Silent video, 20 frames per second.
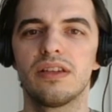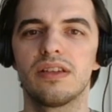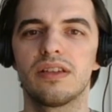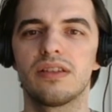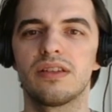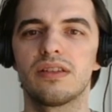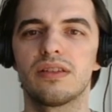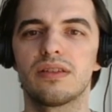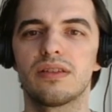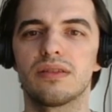
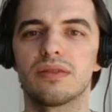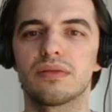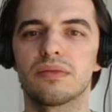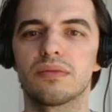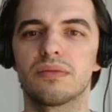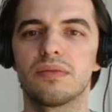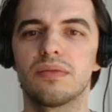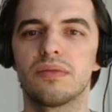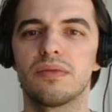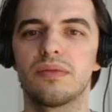uh,
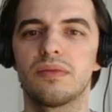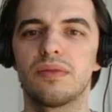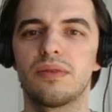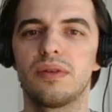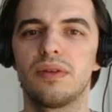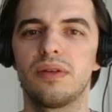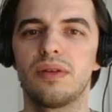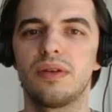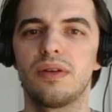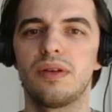
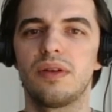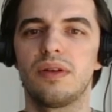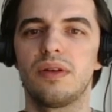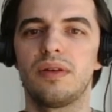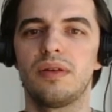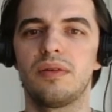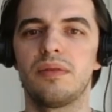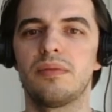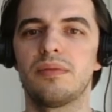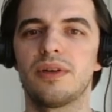
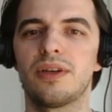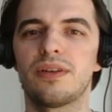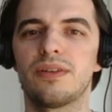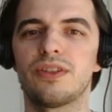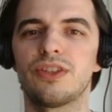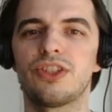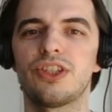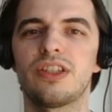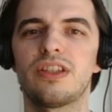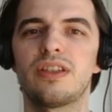
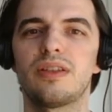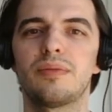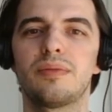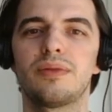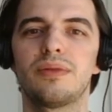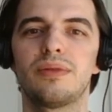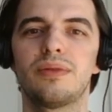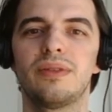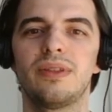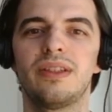modern job
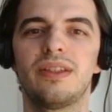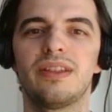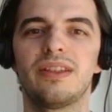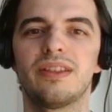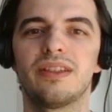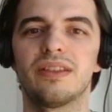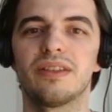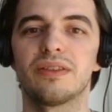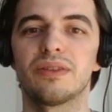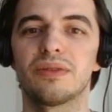
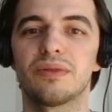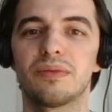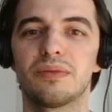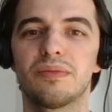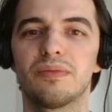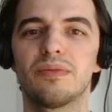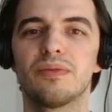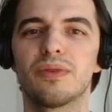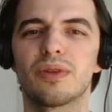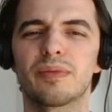and
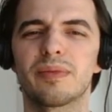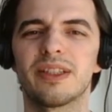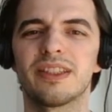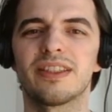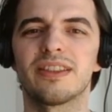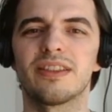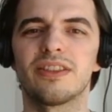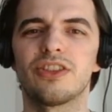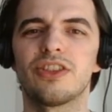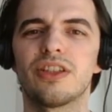
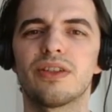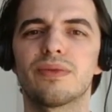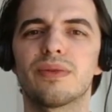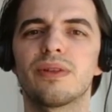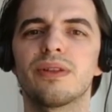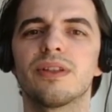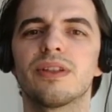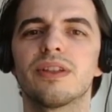workplaces in general.